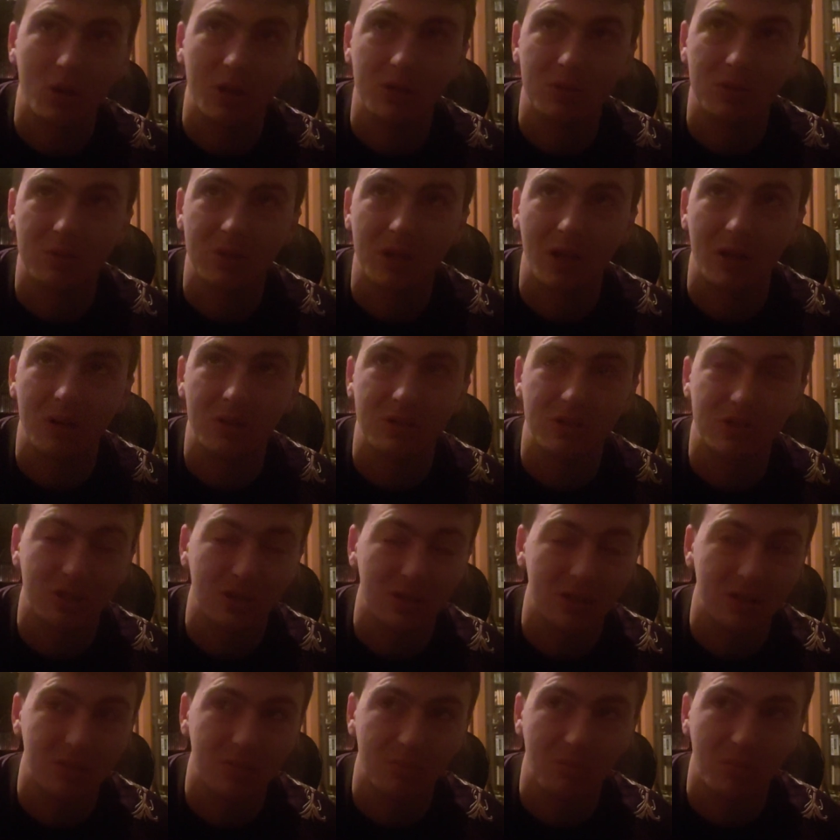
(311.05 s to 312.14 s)
while you're tired of
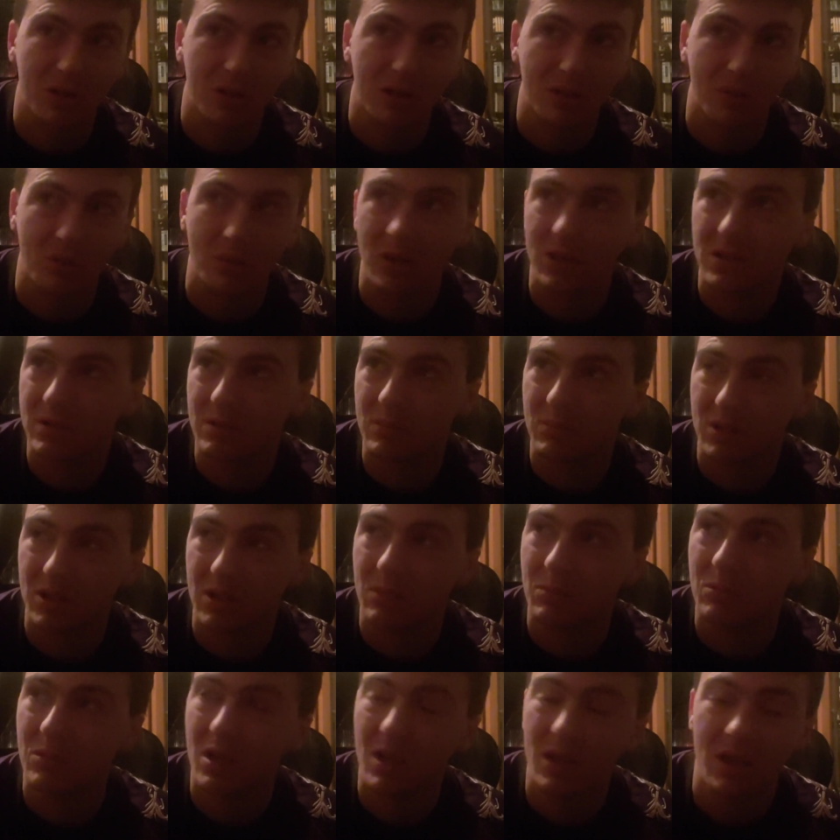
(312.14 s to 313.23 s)
shit and want to go get some
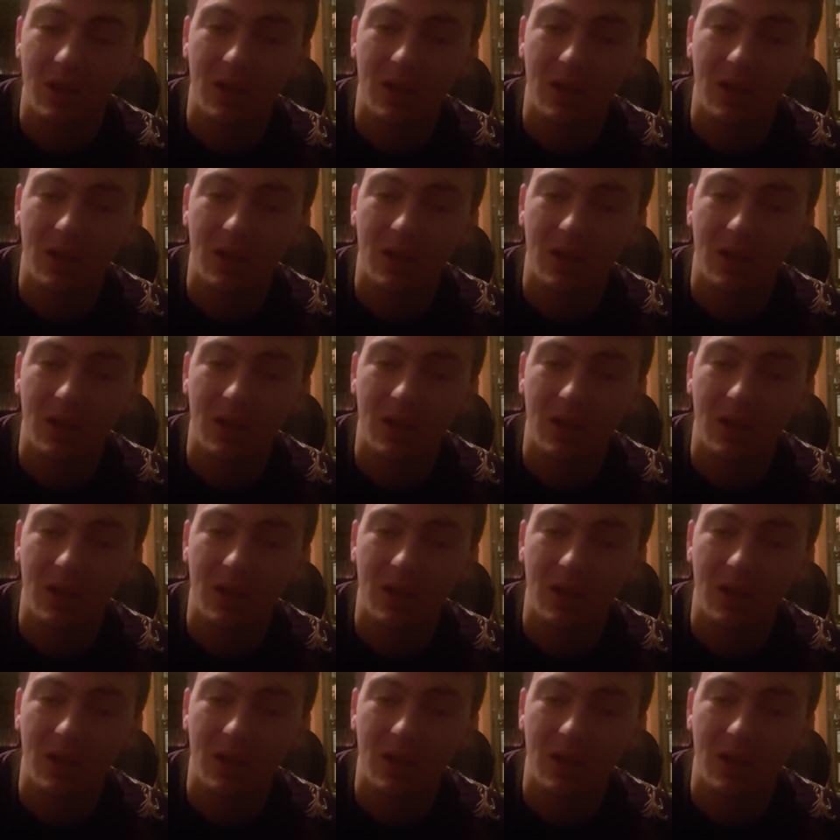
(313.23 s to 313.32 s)
sleep.